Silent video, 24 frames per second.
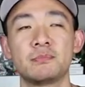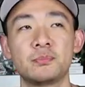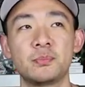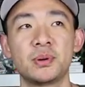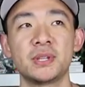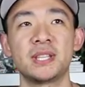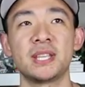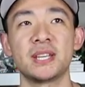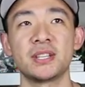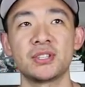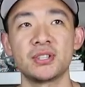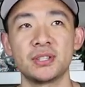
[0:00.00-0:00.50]

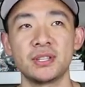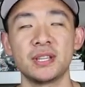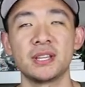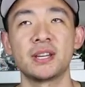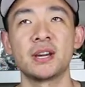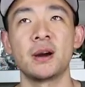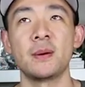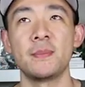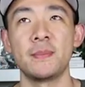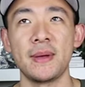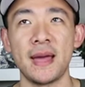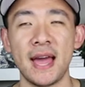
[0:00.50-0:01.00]
potentially
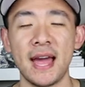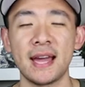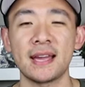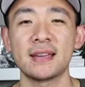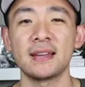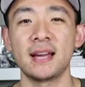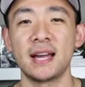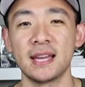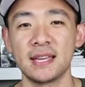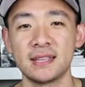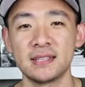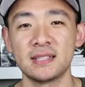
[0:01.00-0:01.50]
come back
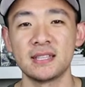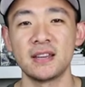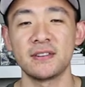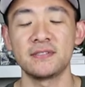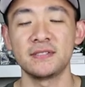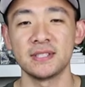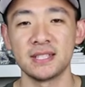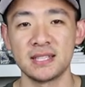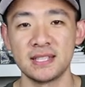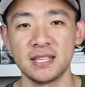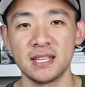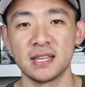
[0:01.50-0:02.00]
I can
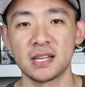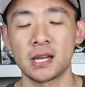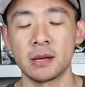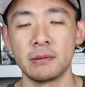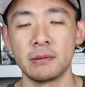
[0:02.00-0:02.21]
definitely see it